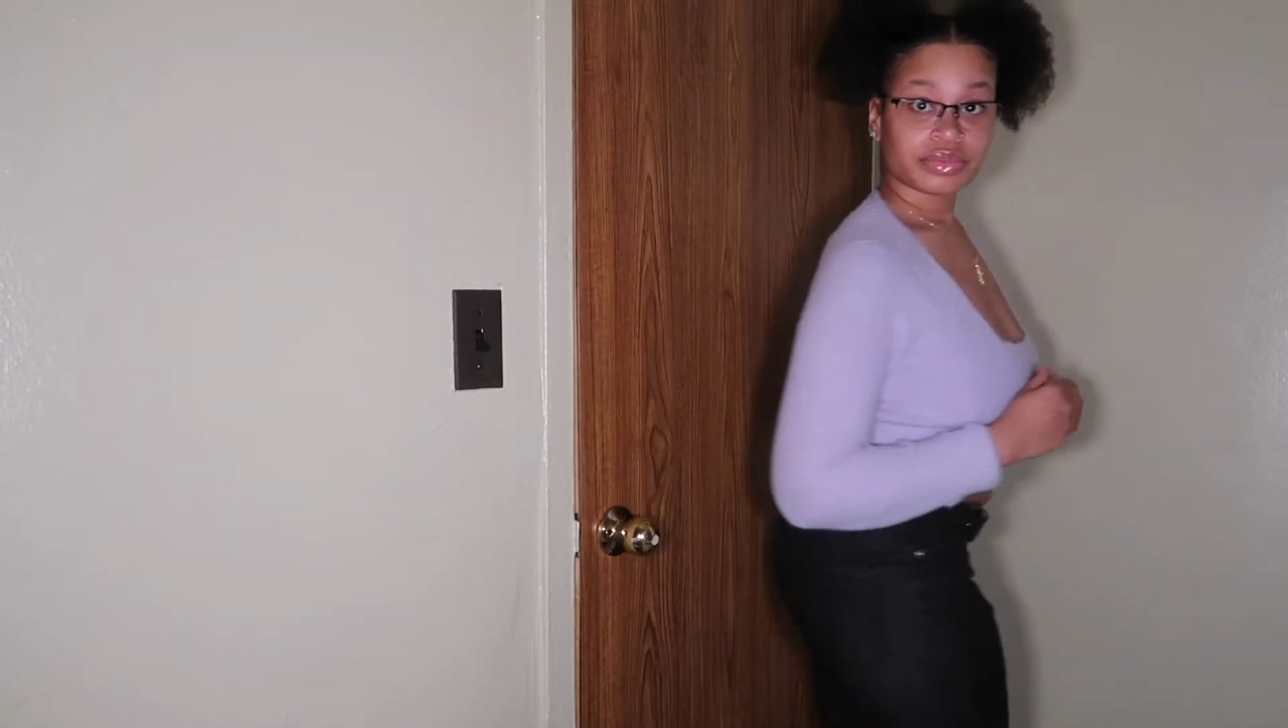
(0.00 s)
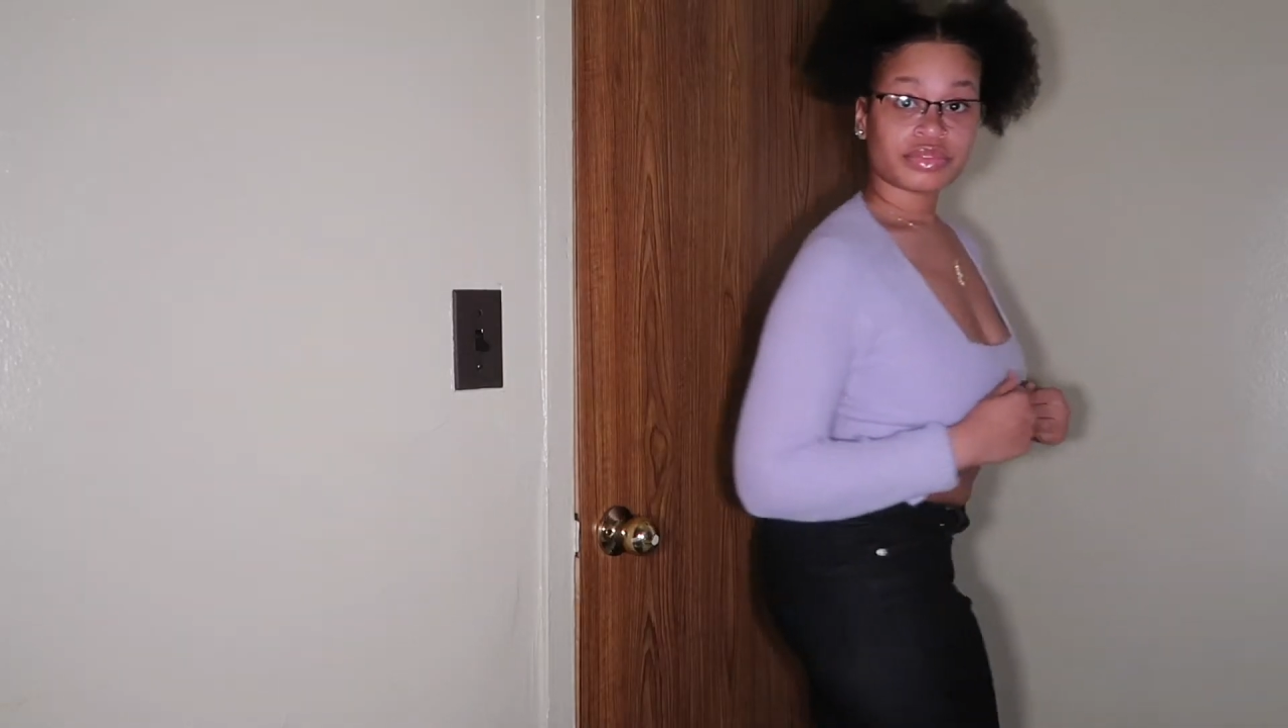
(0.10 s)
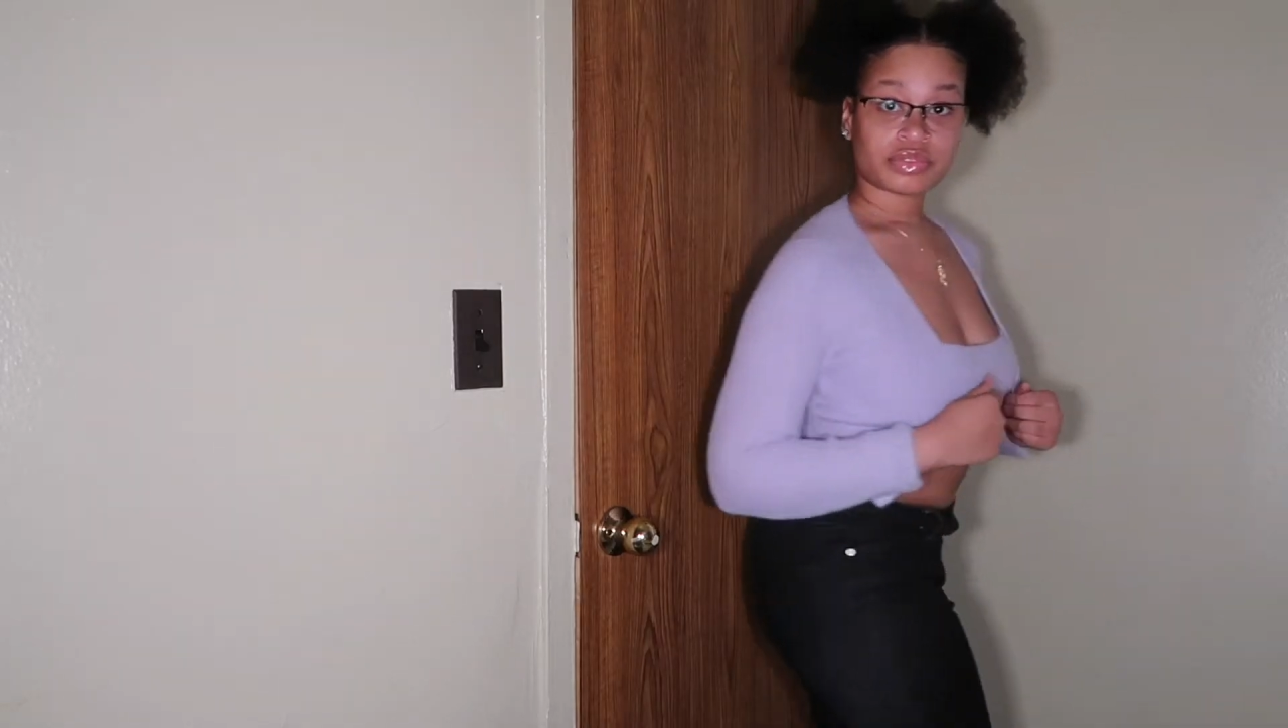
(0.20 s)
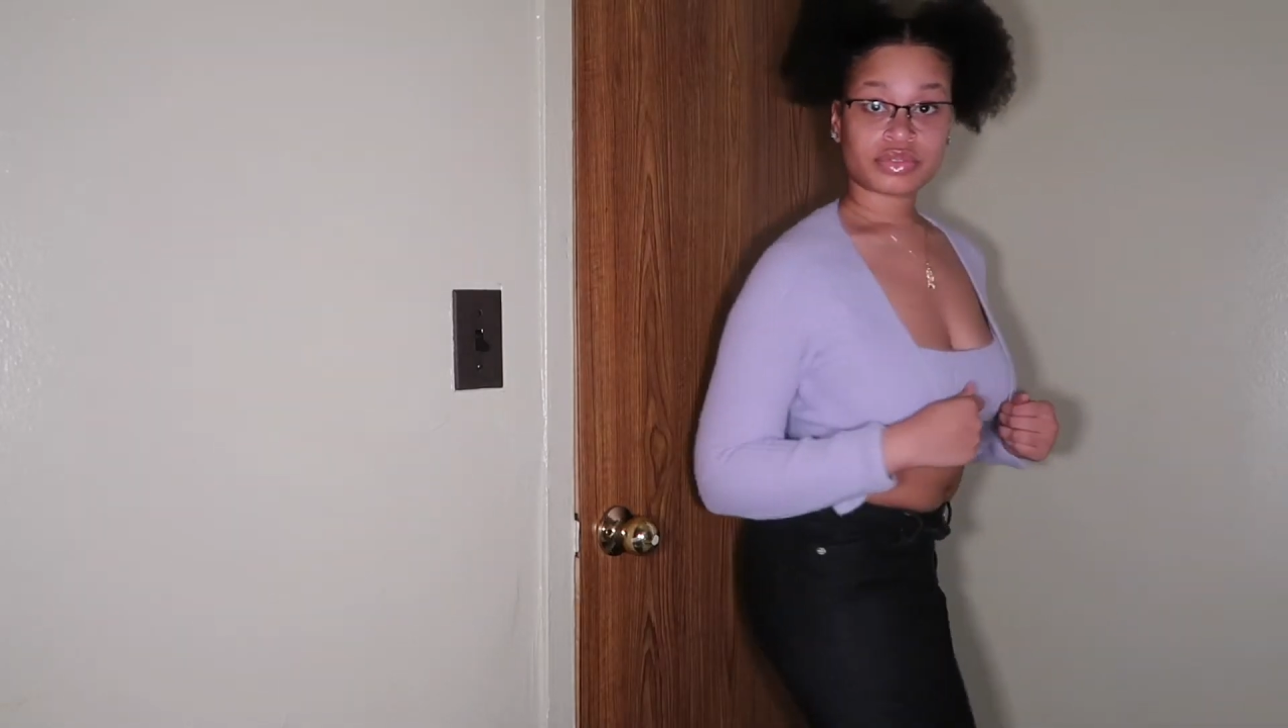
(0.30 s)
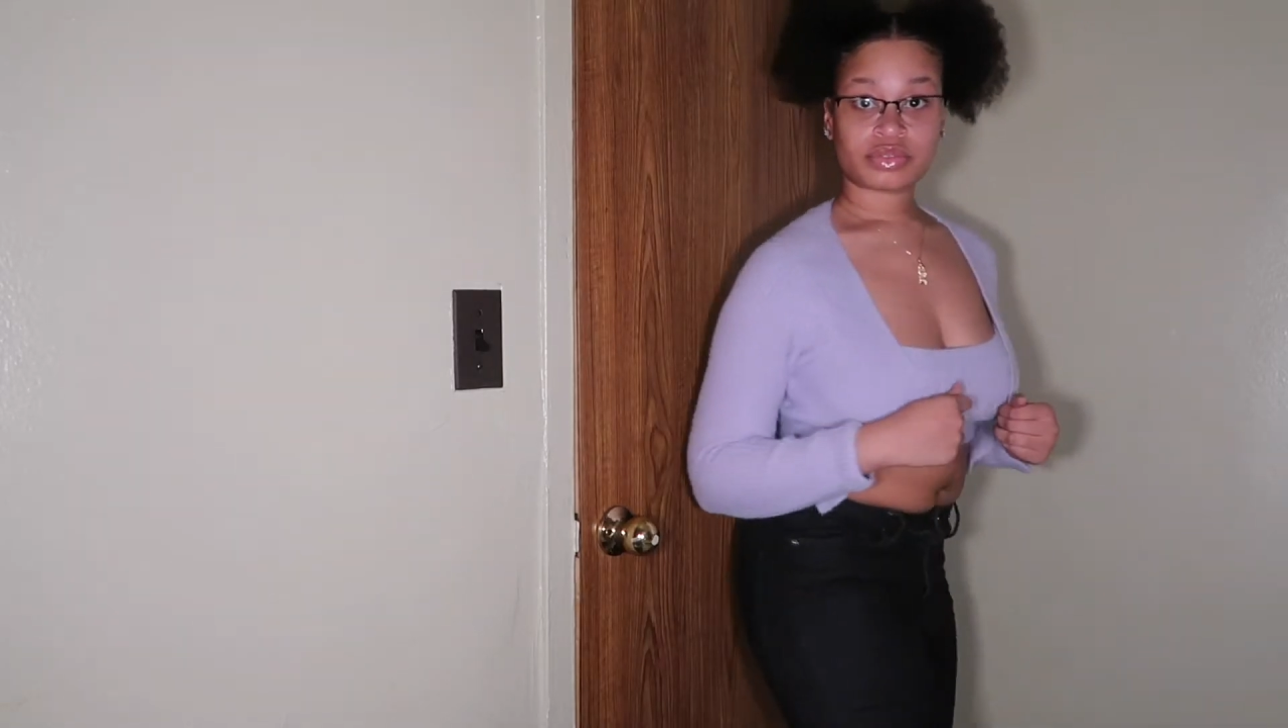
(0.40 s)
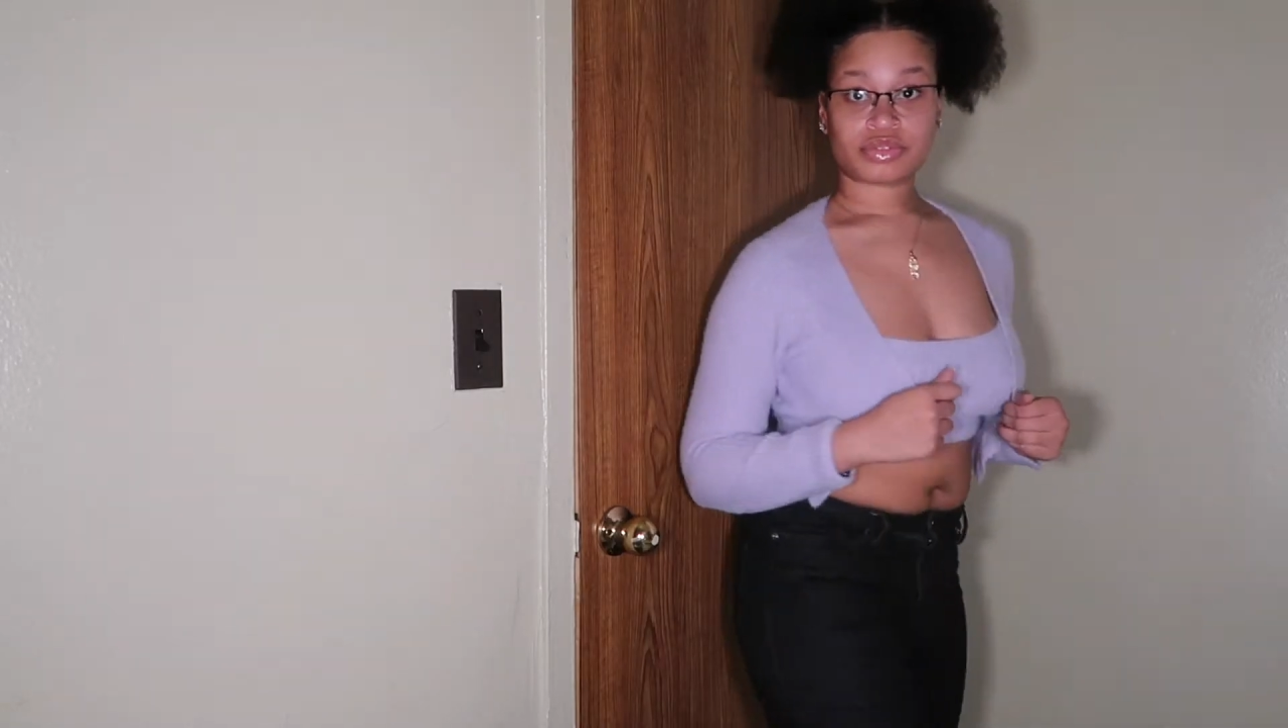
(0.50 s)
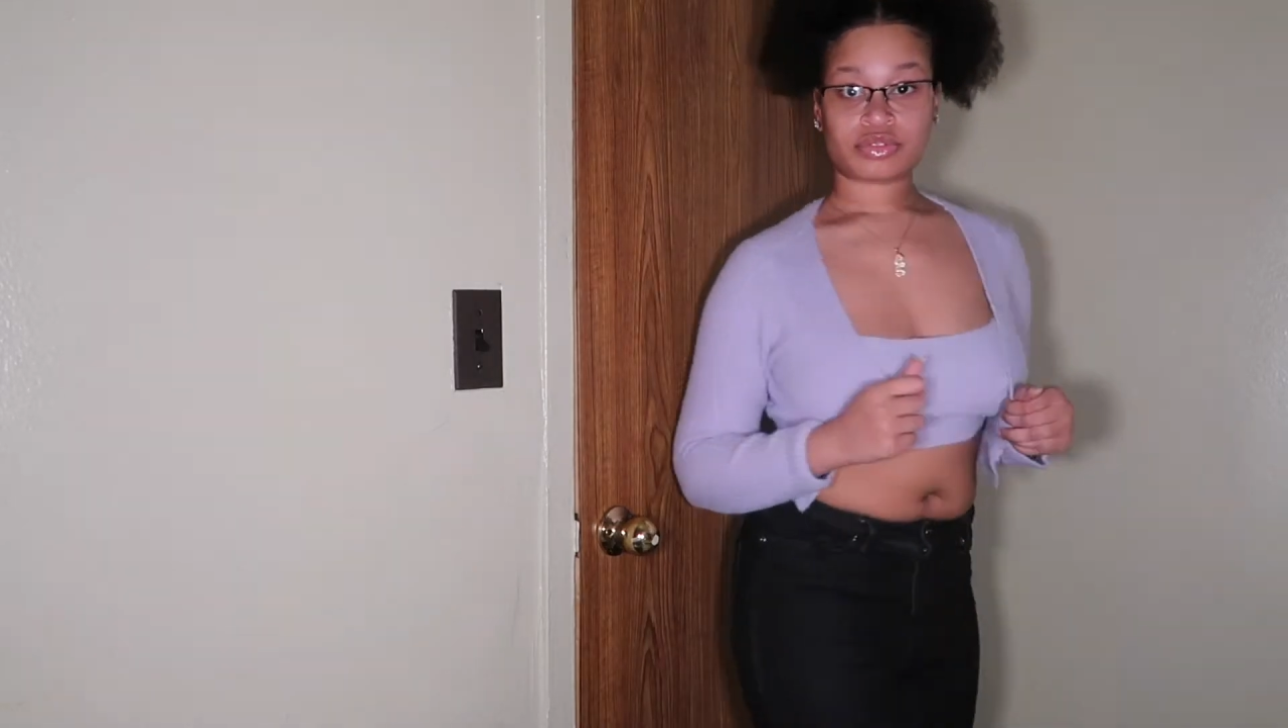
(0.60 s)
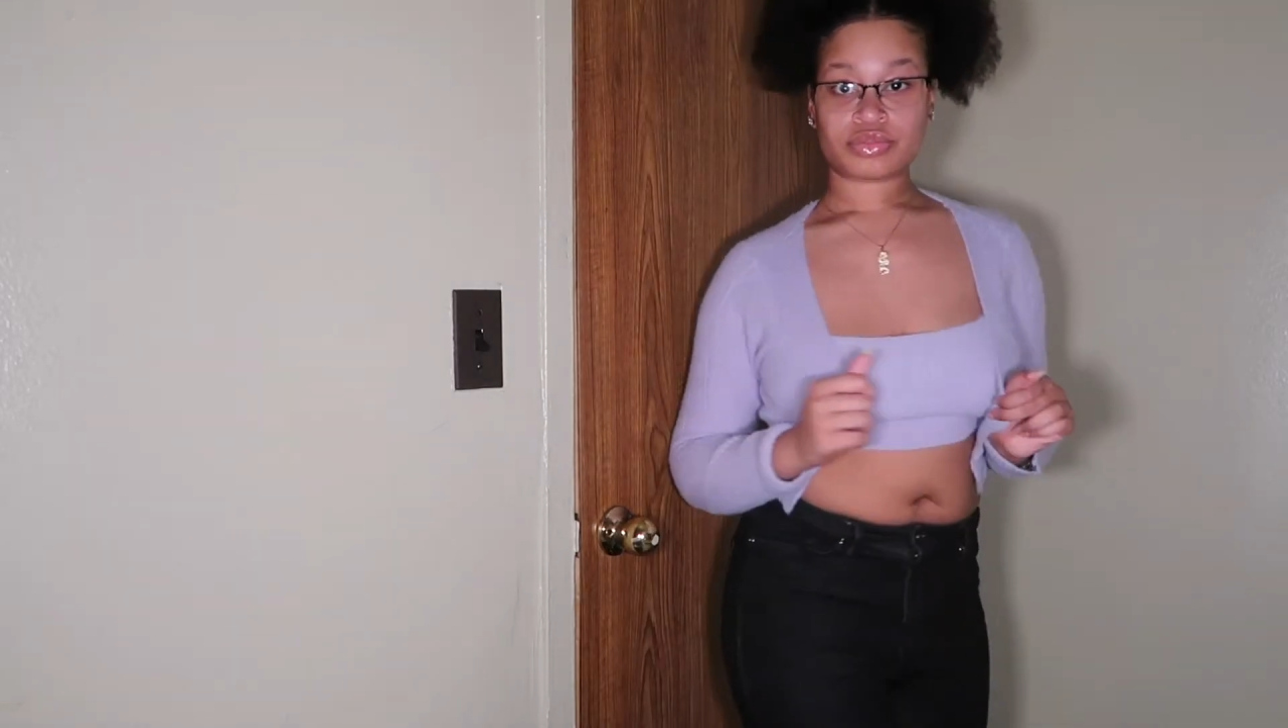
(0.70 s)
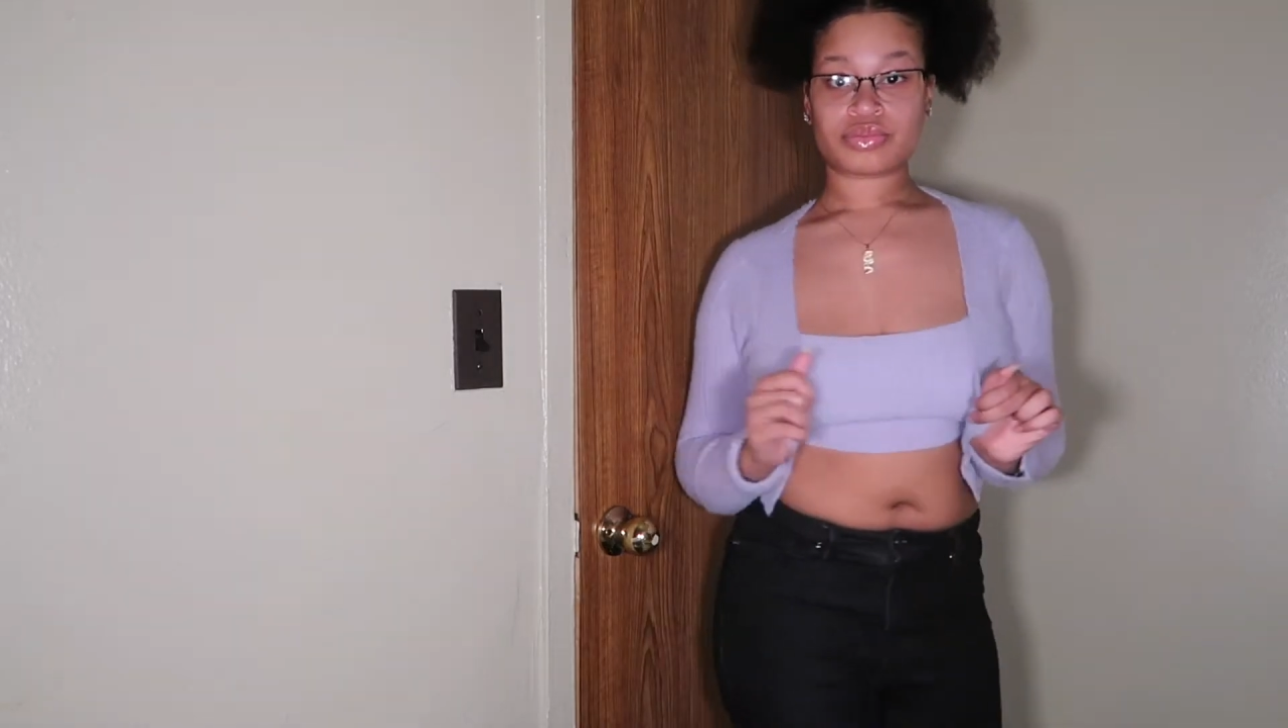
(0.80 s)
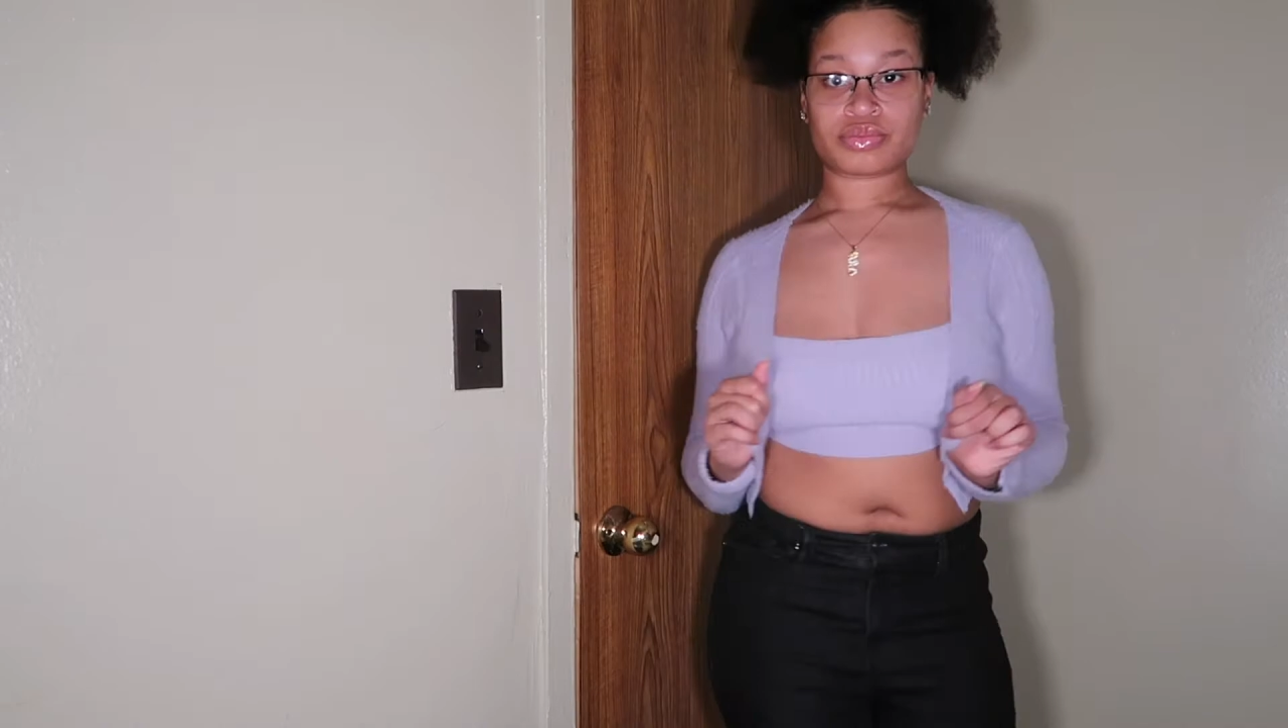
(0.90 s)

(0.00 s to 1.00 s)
It's a two-piece